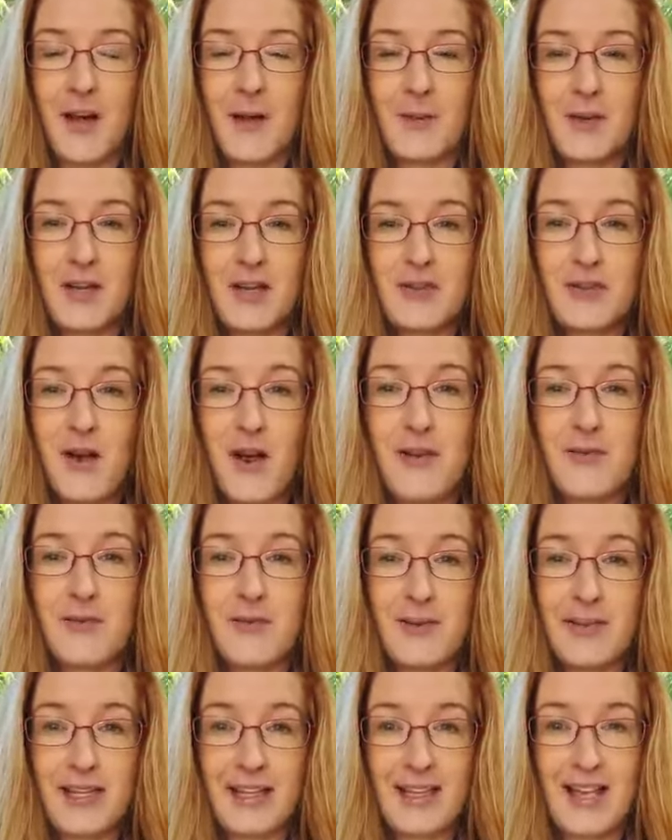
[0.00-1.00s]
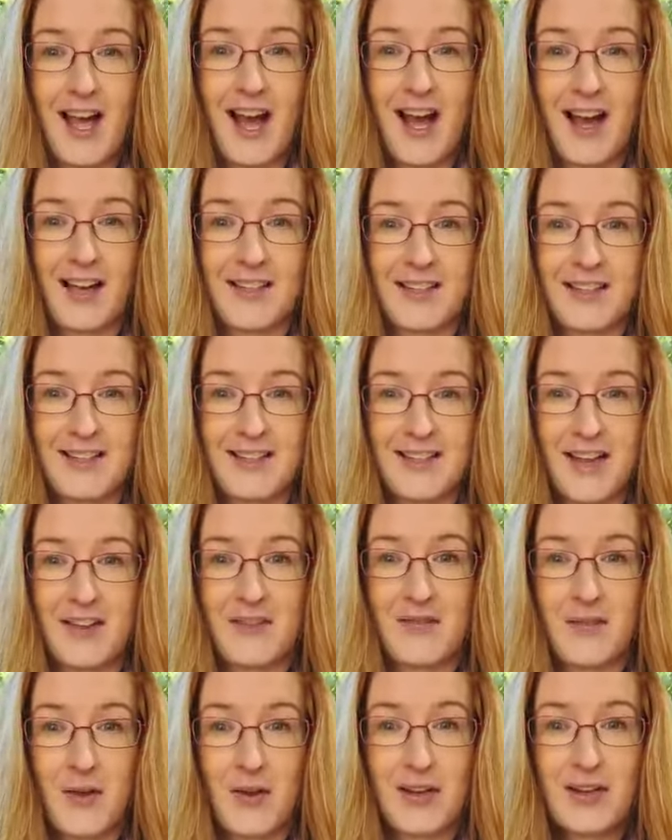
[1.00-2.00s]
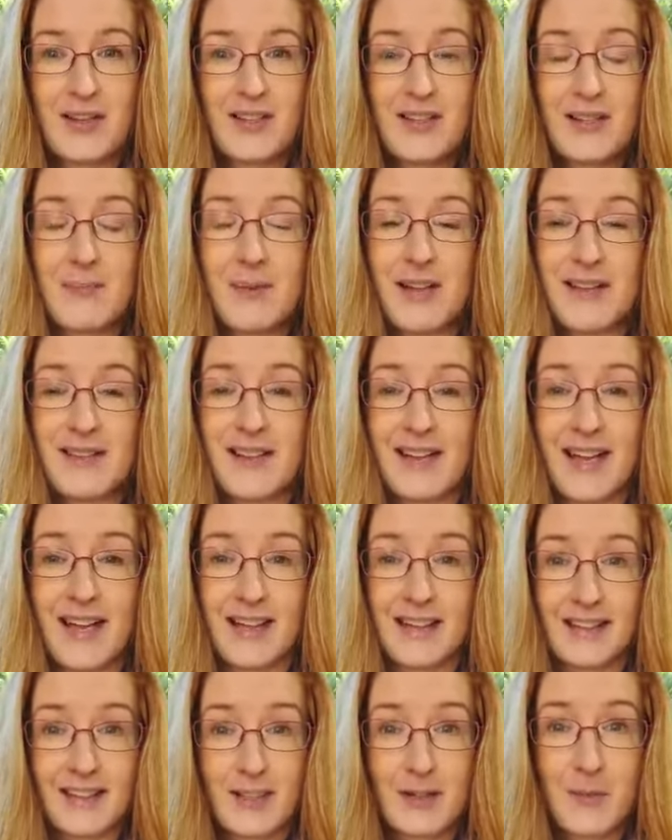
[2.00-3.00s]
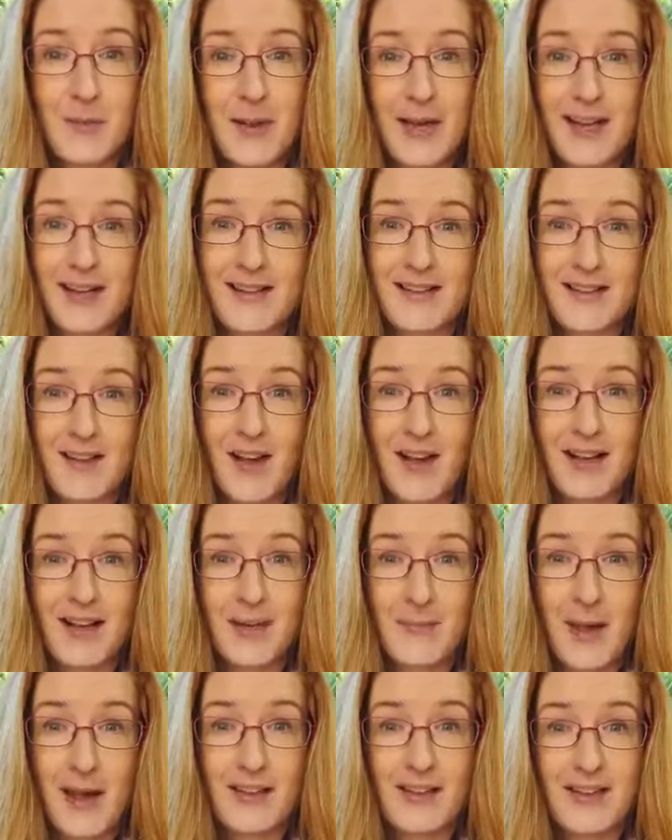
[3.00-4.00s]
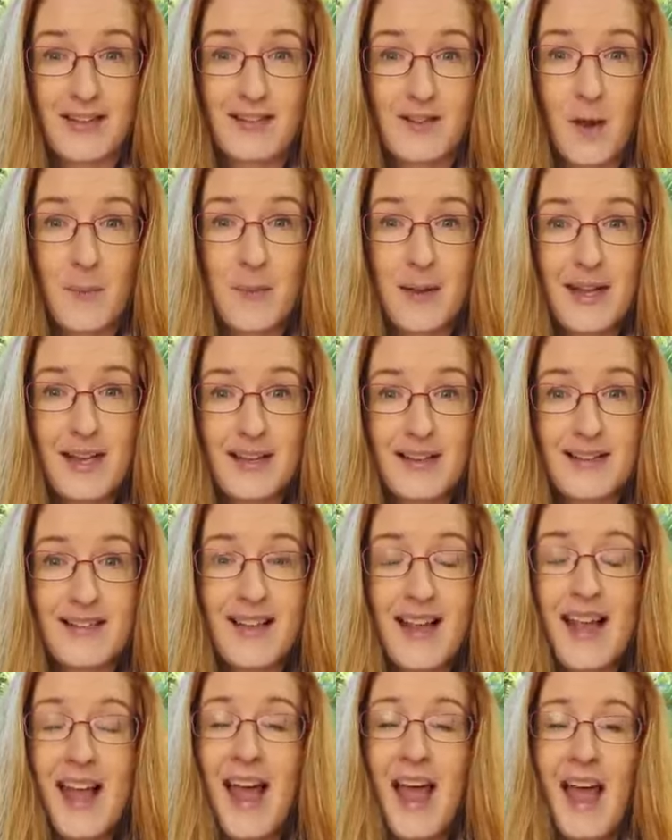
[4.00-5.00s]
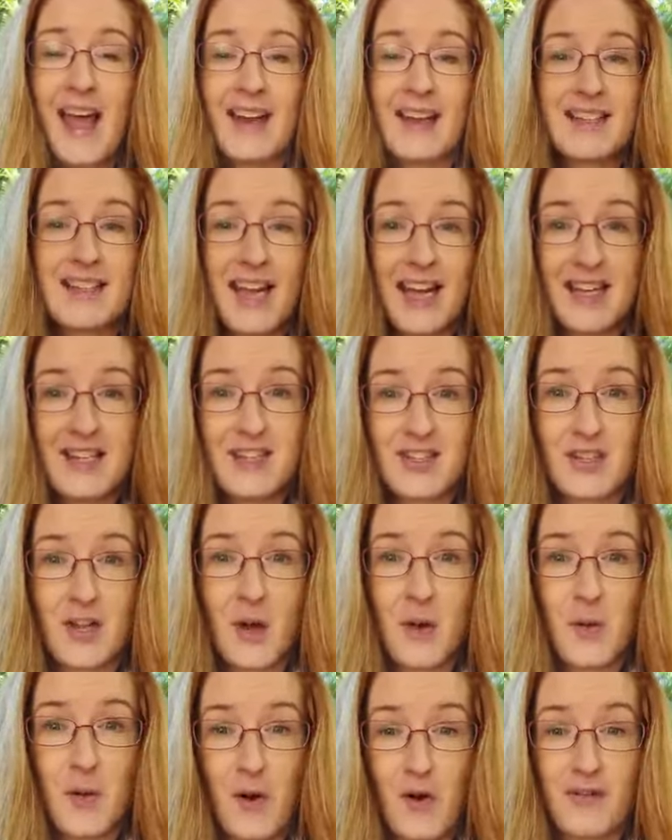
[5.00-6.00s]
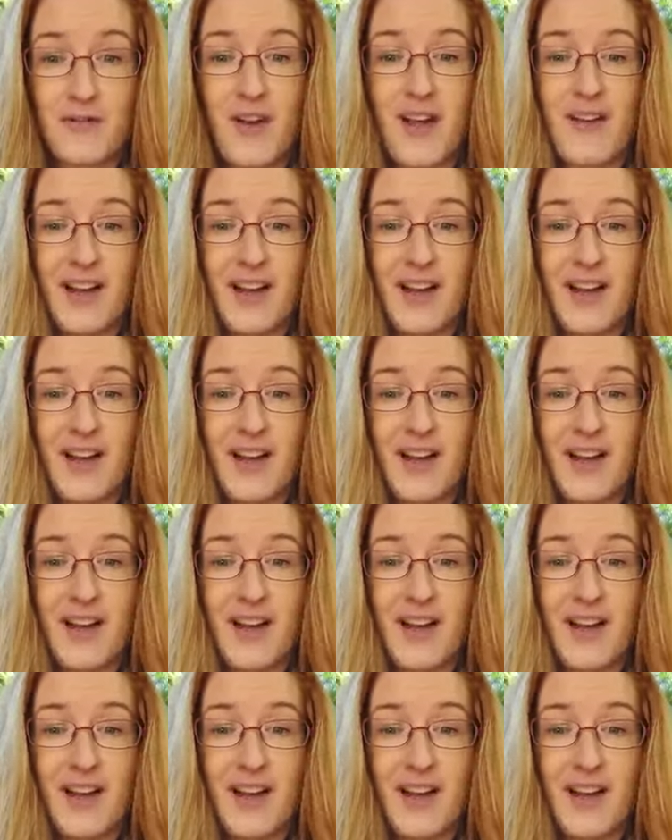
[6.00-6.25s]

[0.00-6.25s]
I'm going to try really hard to stay focused because I get a little bit excited about these topics and I tend to go off.